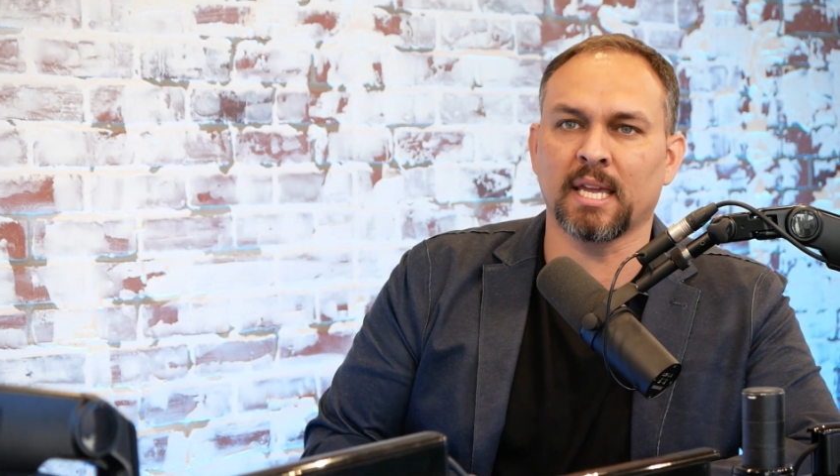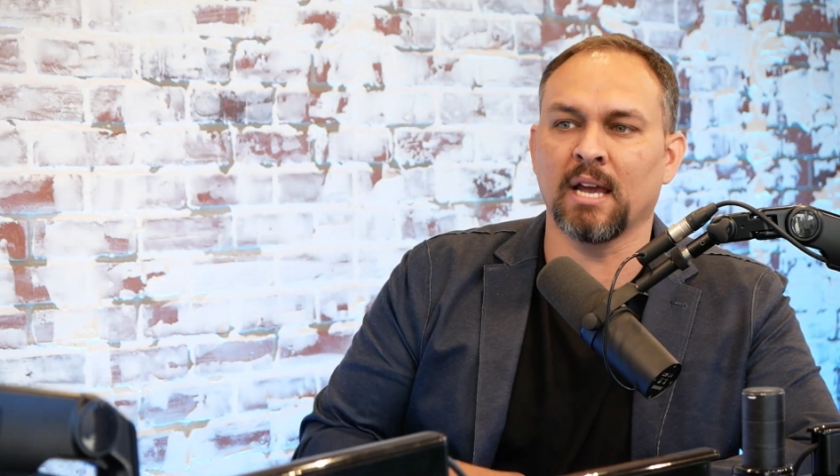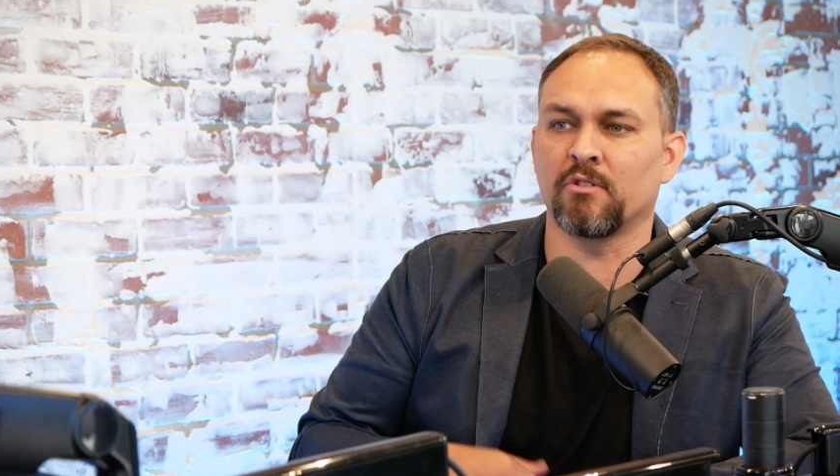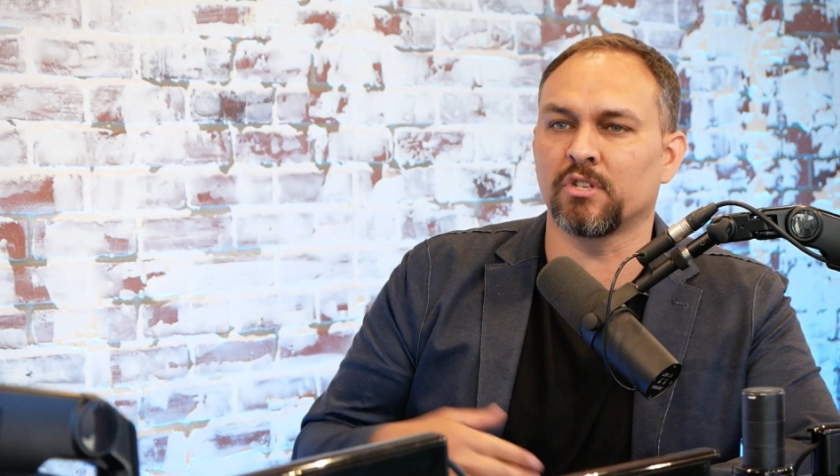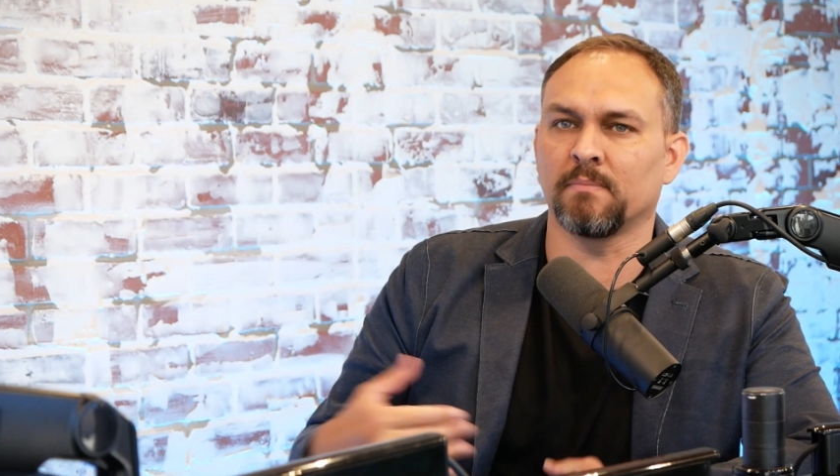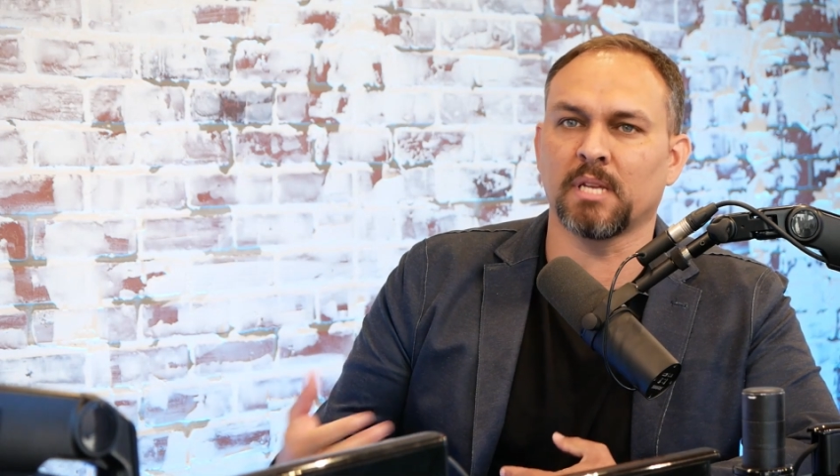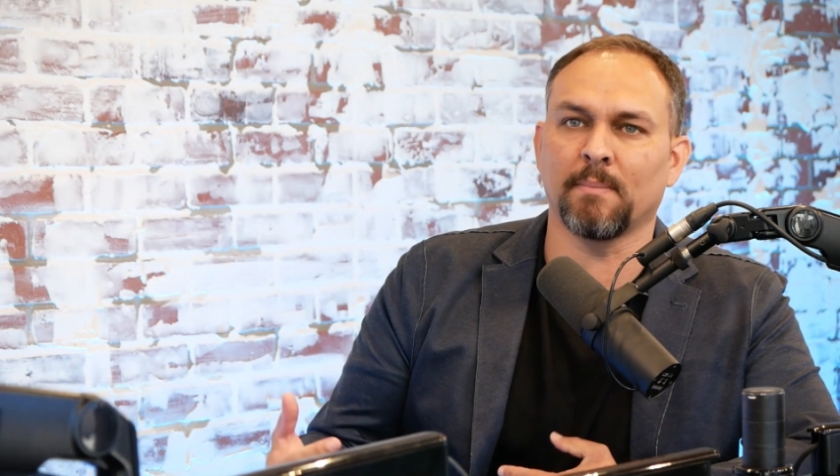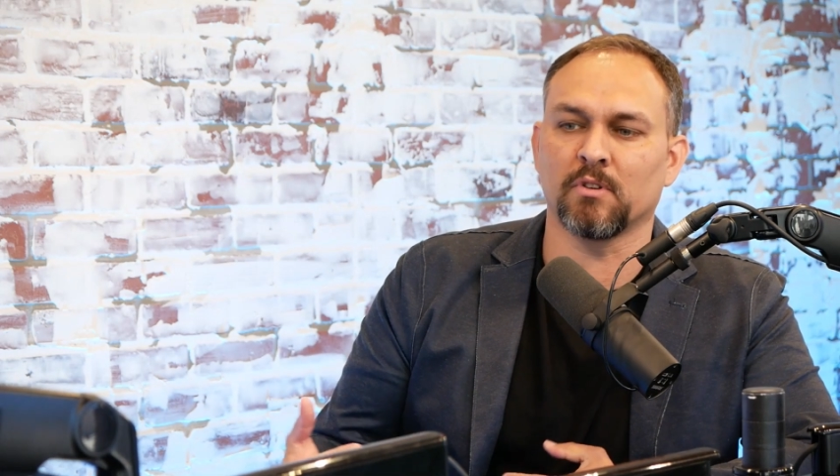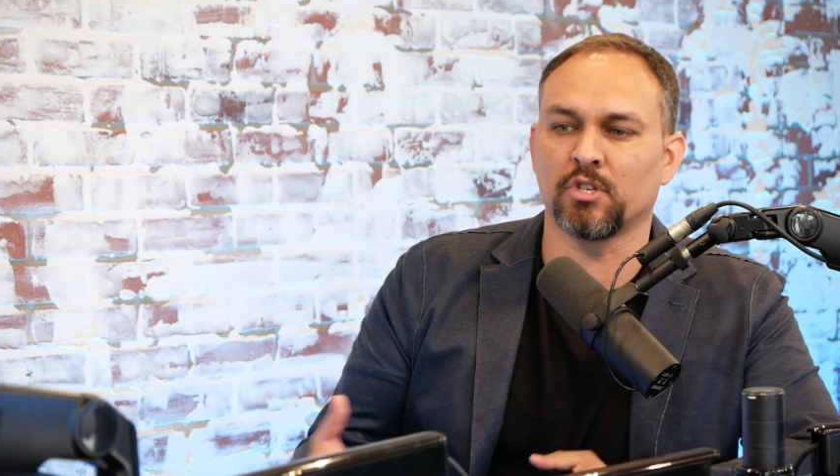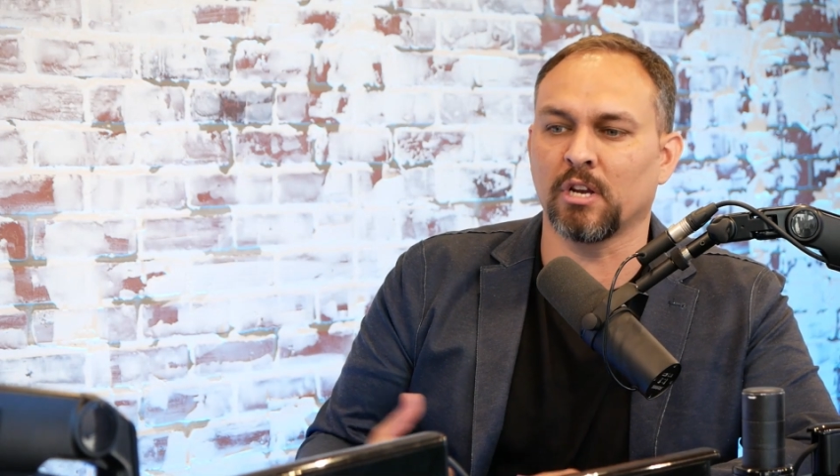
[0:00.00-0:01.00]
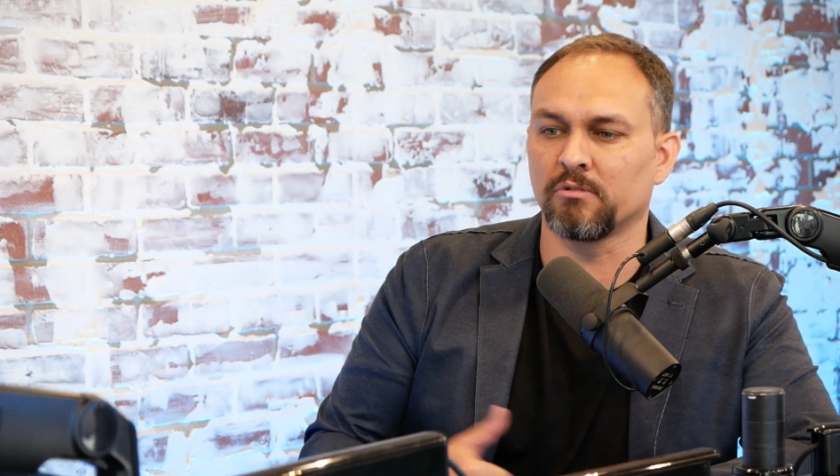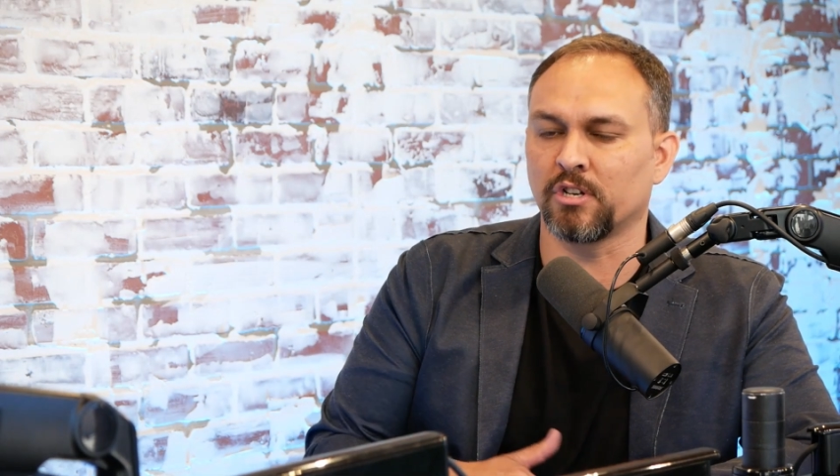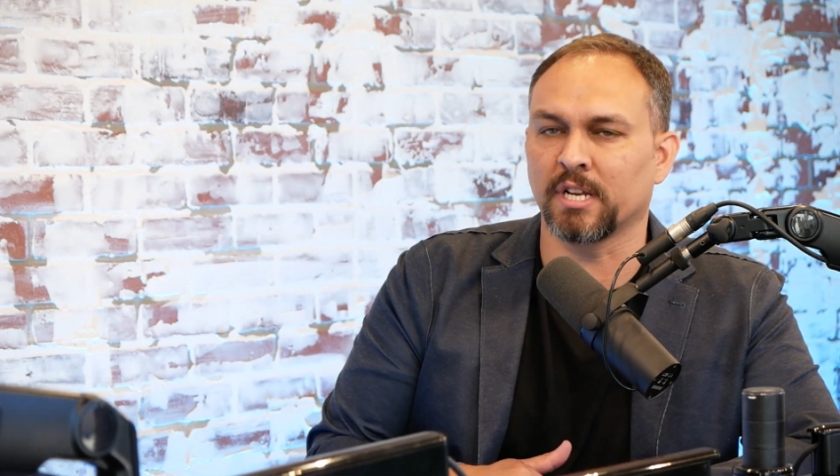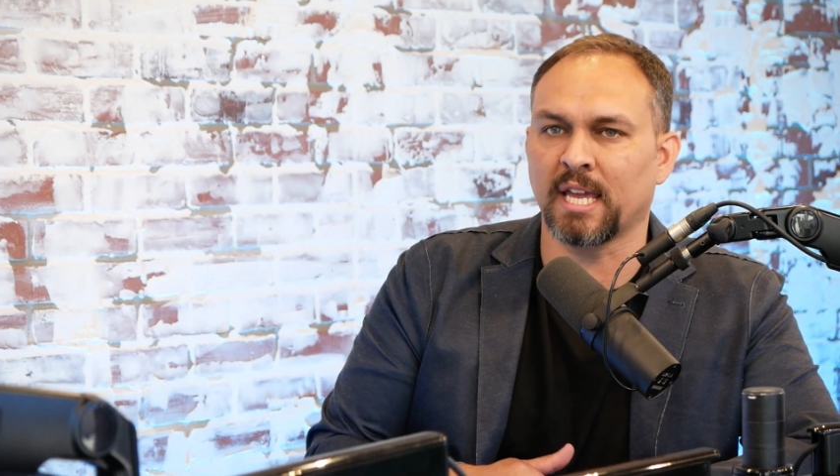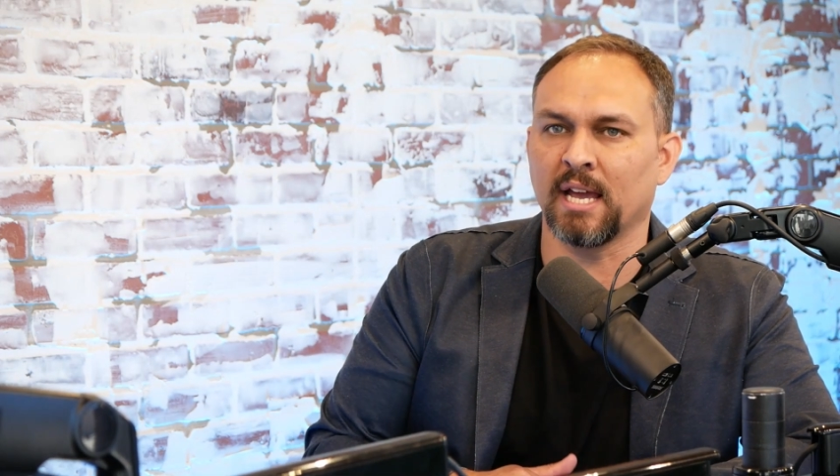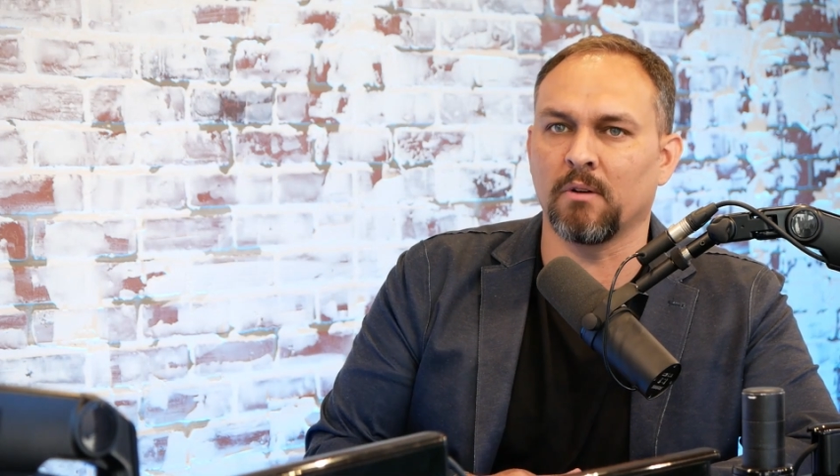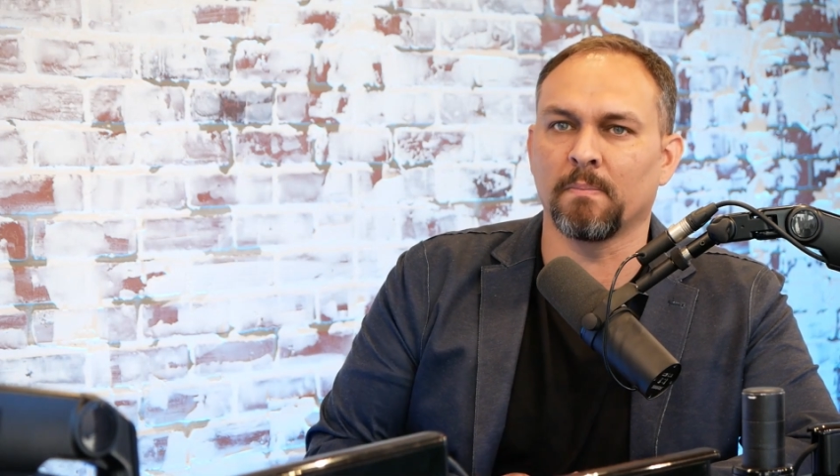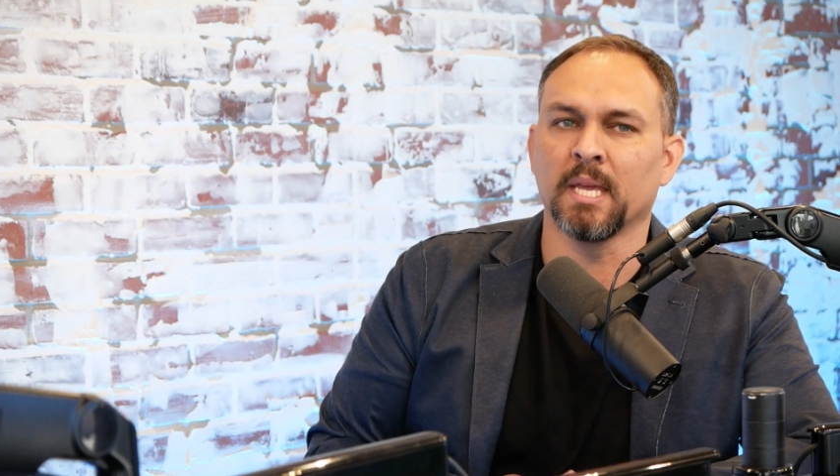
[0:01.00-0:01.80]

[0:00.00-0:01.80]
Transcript: account or some type of sheltered account,